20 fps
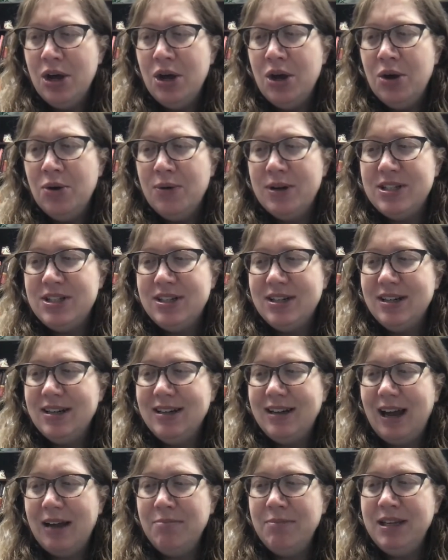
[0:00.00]
which,
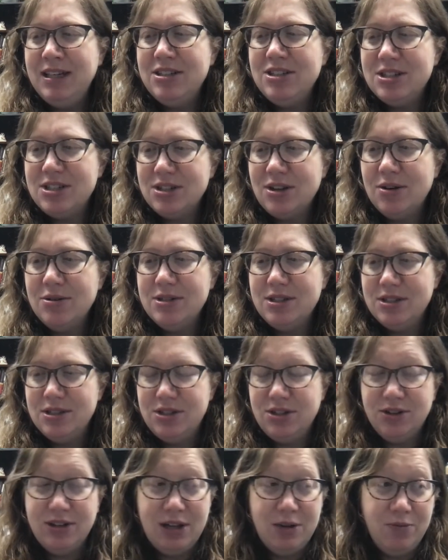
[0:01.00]
I mean, just goes to
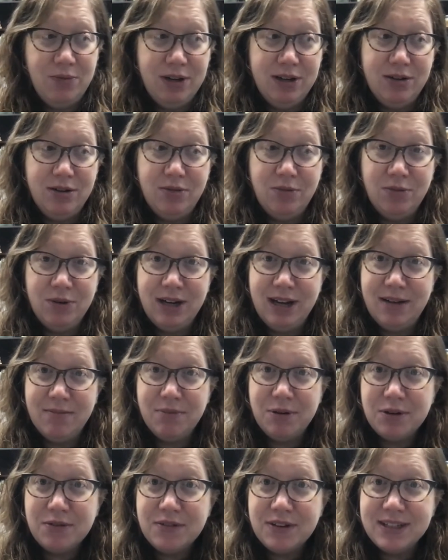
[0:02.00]
show that, one, we're not
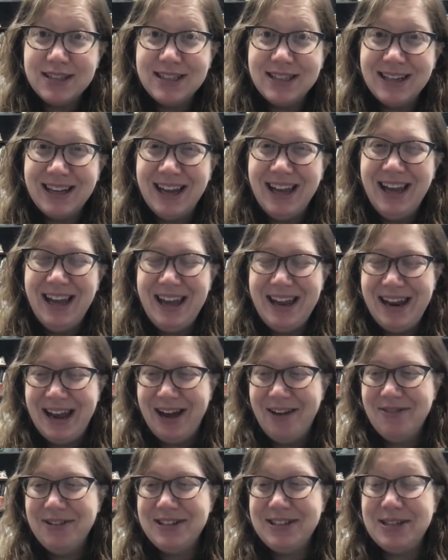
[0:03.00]
perfect in
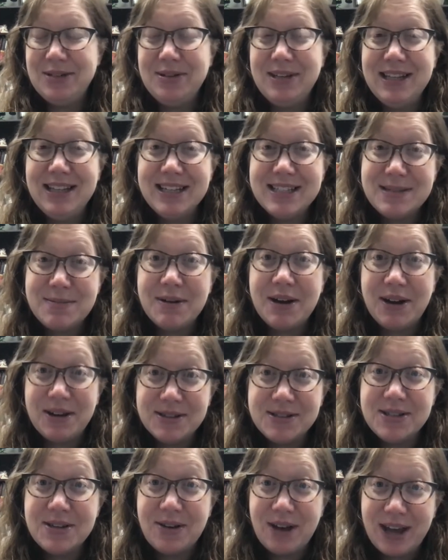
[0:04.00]
how we're doing this, but
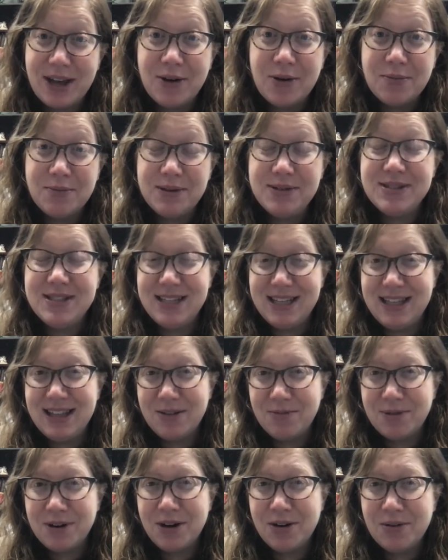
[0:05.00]
also I hope you see
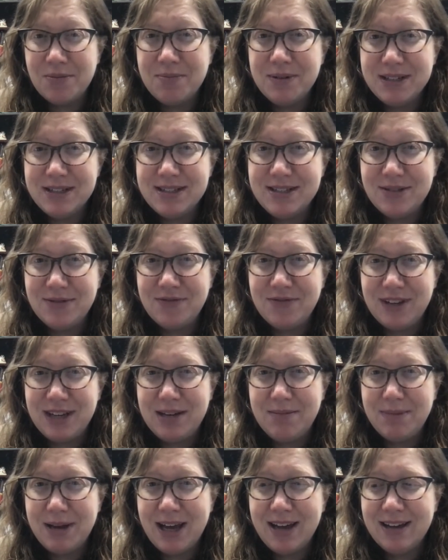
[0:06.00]
that we're open to
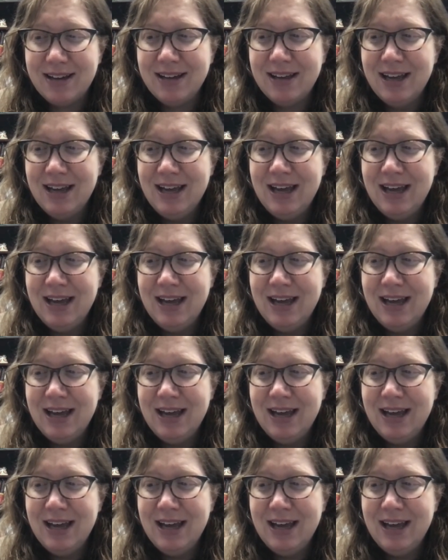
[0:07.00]
feedback